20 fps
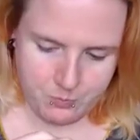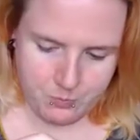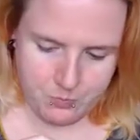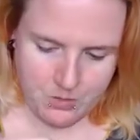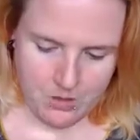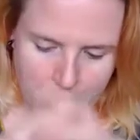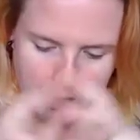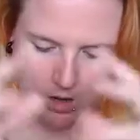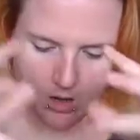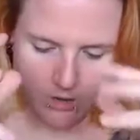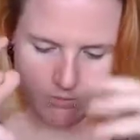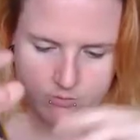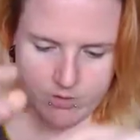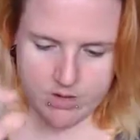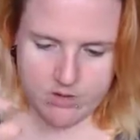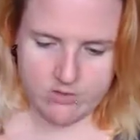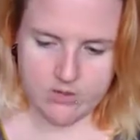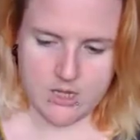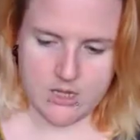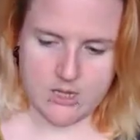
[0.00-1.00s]
Originally,
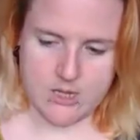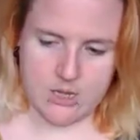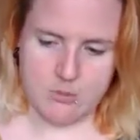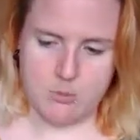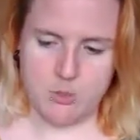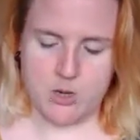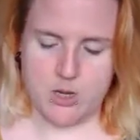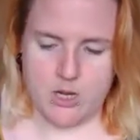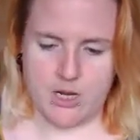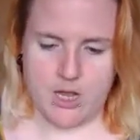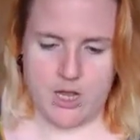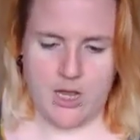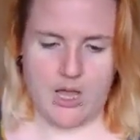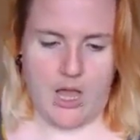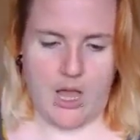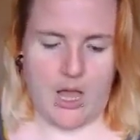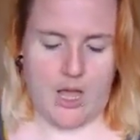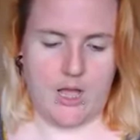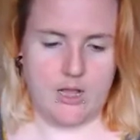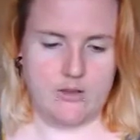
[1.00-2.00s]
Deborah and I
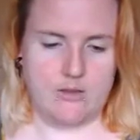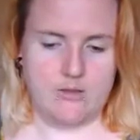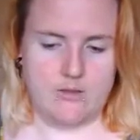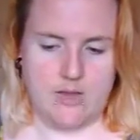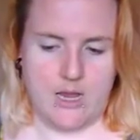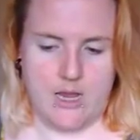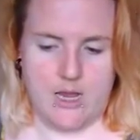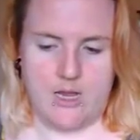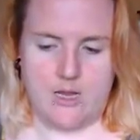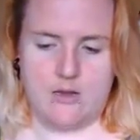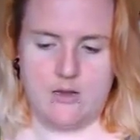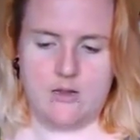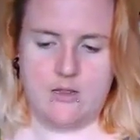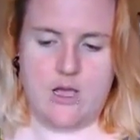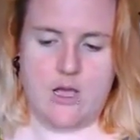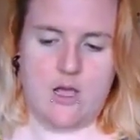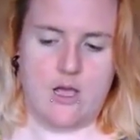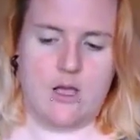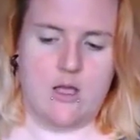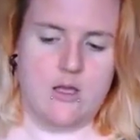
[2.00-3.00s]
had said that
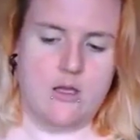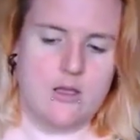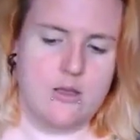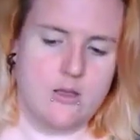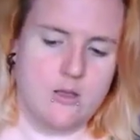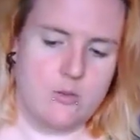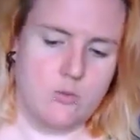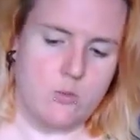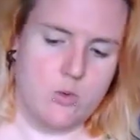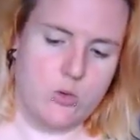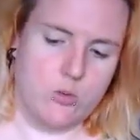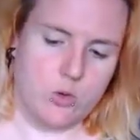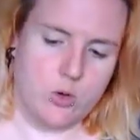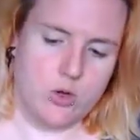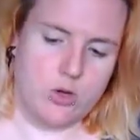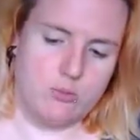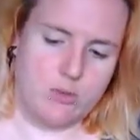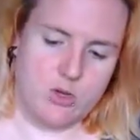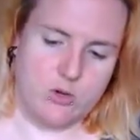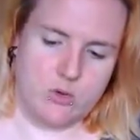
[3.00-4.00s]
we were going to be
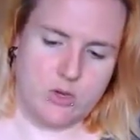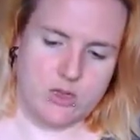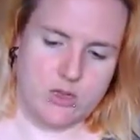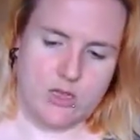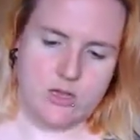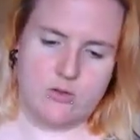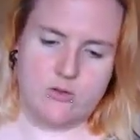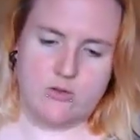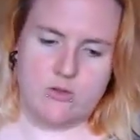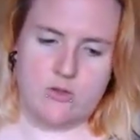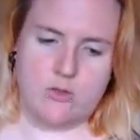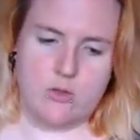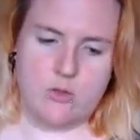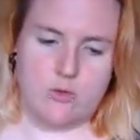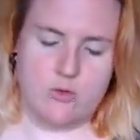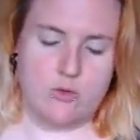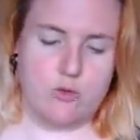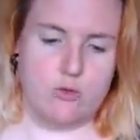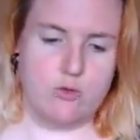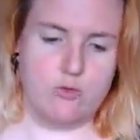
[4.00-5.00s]
doing this
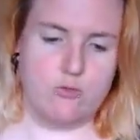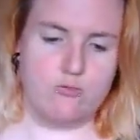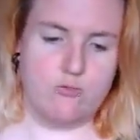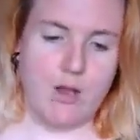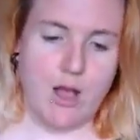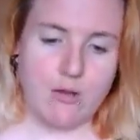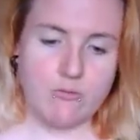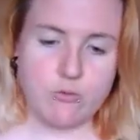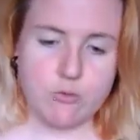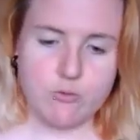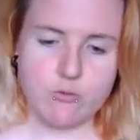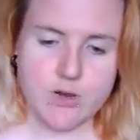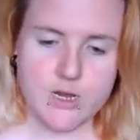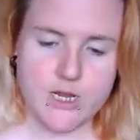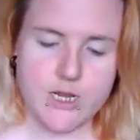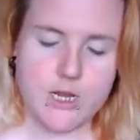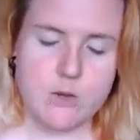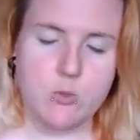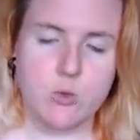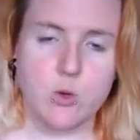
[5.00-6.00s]
through Ravelry and we're
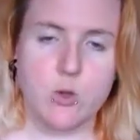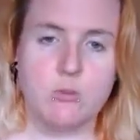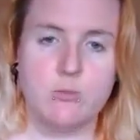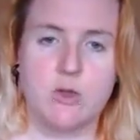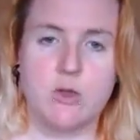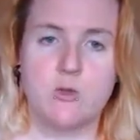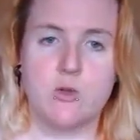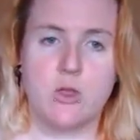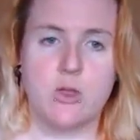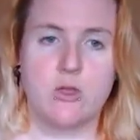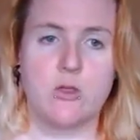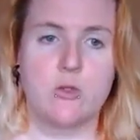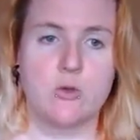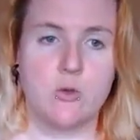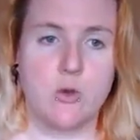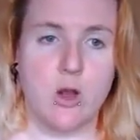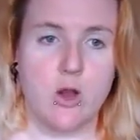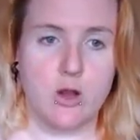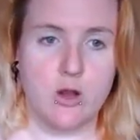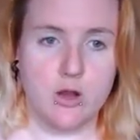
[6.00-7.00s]
going to be doing it through
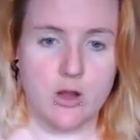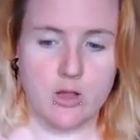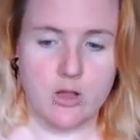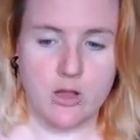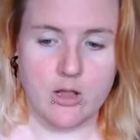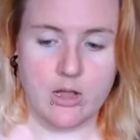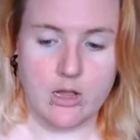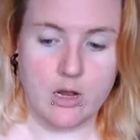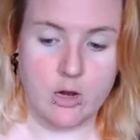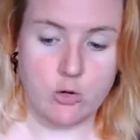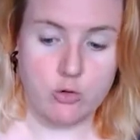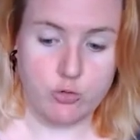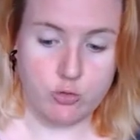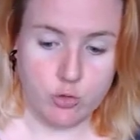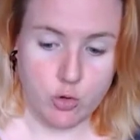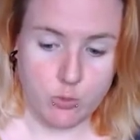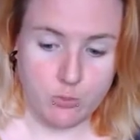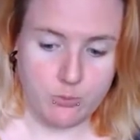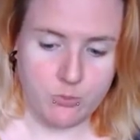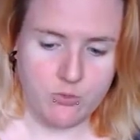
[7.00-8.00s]
our
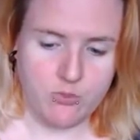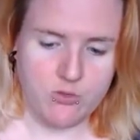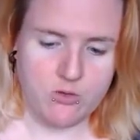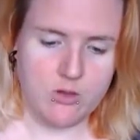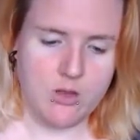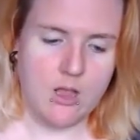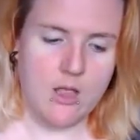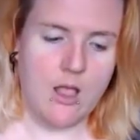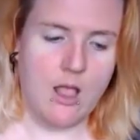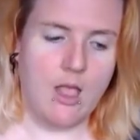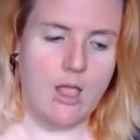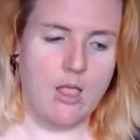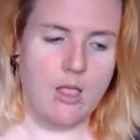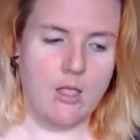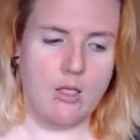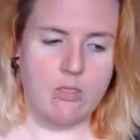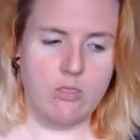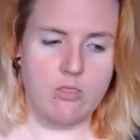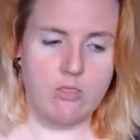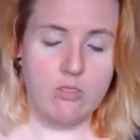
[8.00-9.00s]
groups.
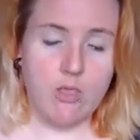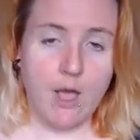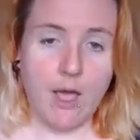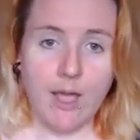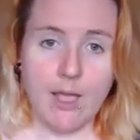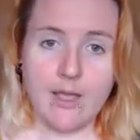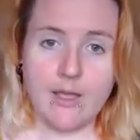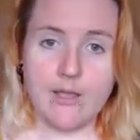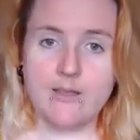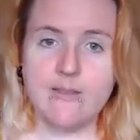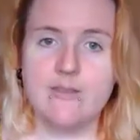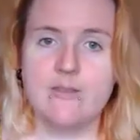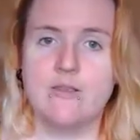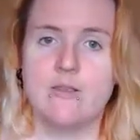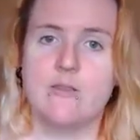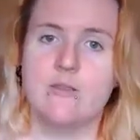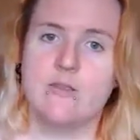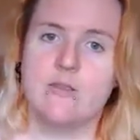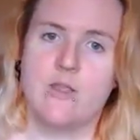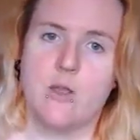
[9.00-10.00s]
That is
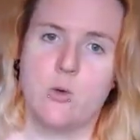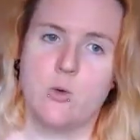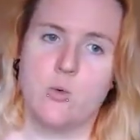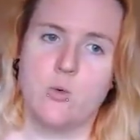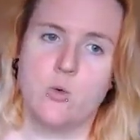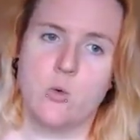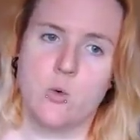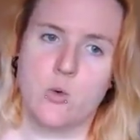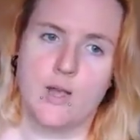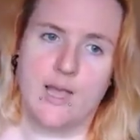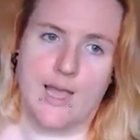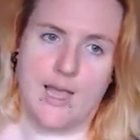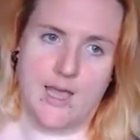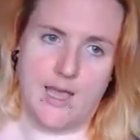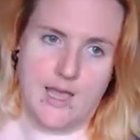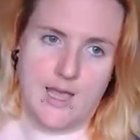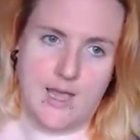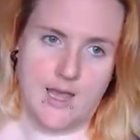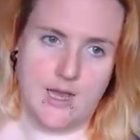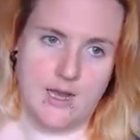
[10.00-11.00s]
still going ahead.